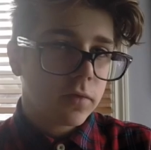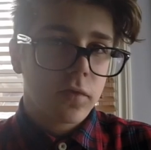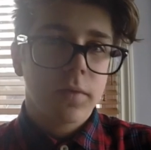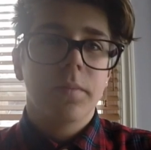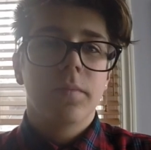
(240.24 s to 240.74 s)

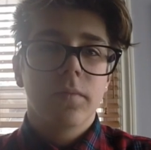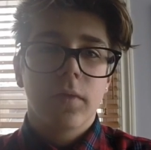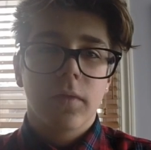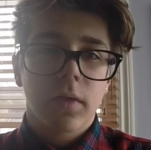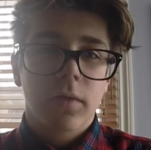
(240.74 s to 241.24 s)
asleep
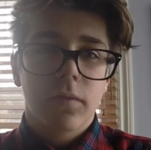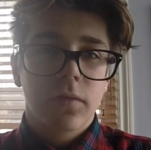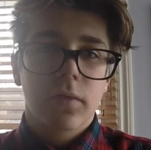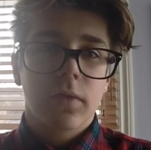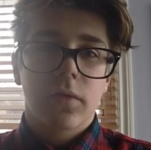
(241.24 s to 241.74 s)
and
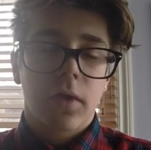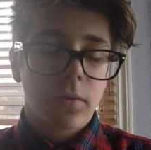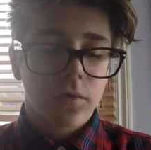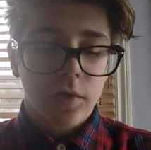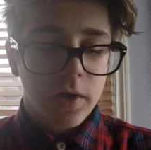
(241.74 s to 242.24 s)
thought
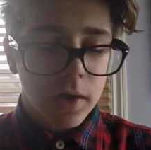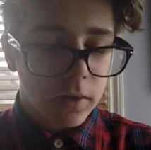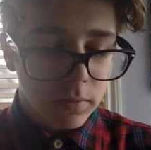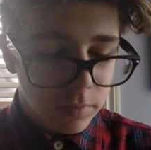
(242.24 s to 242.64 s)
it was a good idea.